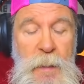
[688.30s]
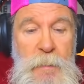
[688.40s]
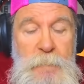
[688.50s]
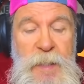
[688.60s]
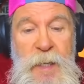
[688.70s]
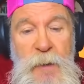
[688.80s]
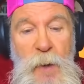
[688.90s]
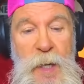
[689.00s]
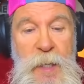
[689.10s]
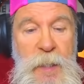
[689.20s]
but
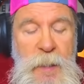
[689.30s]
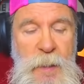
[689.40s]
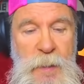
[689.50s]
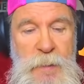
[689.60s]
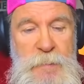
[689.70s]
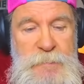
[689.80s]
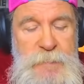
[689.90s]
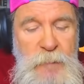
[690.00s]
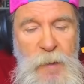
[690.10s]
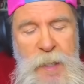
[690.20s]
anyway...
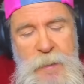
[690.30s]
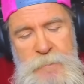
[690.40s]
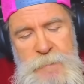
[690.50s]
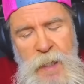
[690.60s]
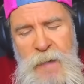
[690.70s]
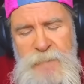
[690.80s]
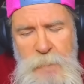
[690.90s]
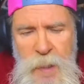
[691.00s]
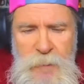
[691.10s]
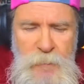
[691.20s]
Rick, I love you,
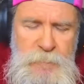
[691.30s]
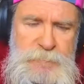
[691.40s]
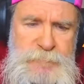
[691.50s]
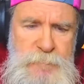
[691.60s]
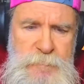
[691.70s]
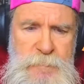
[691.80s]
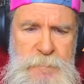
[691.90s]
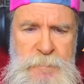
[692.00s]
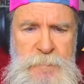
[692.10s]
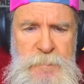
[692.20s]
brother.
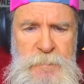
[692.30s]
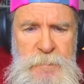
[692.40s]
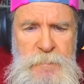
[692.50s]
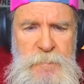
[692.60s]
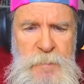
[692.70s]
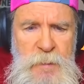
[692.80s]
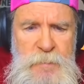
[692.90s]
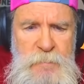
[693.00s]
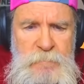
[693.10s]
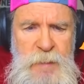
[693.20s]

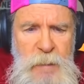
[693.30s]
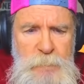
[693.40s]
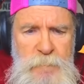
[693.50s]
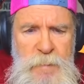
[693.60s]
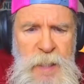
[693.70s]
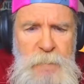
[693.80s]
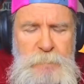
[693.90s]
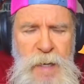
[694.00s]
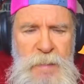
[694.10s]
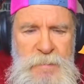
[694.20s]
Just no, you don't. Keep
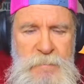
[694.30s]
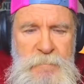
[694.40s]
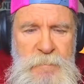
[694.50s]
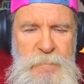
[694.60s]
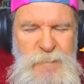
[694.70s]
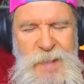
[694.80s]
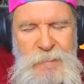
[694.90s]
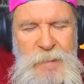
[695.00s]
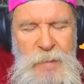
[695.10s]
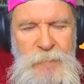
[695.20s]
my,
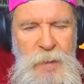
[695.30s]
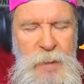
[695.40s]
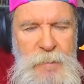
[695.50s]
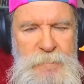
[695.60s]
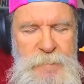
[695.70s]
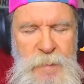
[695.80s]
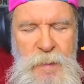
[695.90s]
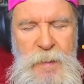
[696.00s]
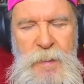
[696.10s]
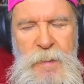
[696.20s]
well, not really.
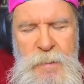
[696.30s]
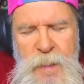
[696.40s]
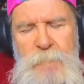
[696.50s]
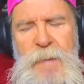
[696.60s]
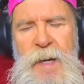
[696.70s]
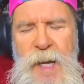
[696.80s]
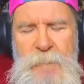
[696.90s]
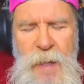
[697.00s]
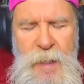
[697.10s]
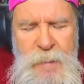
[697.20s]
Keep my
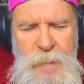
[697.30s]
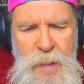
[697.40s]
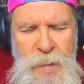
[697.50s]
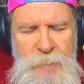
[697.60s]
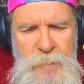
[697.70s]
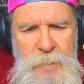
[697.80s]
name out of your mouth.